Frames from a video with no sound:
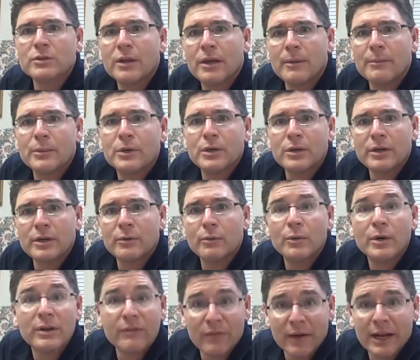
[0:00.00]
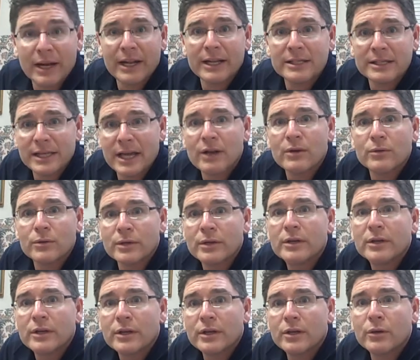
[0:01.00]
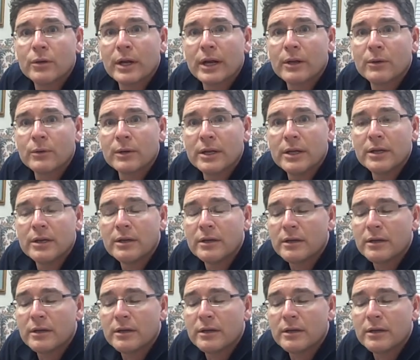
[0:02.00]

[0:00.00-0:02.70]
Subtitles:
opportunity to refinance out your equity.